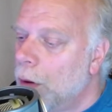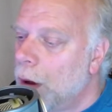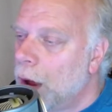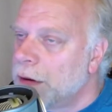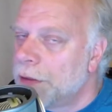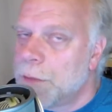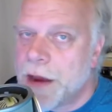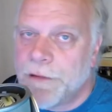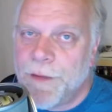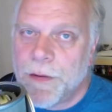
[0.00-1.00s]
Another
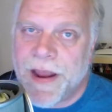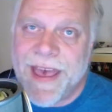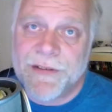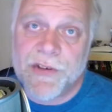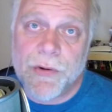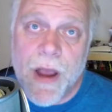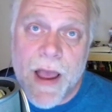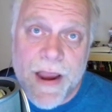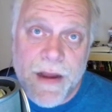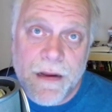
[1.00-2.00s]
microphone that I haven't
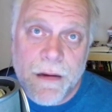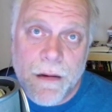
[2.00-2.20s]
tried.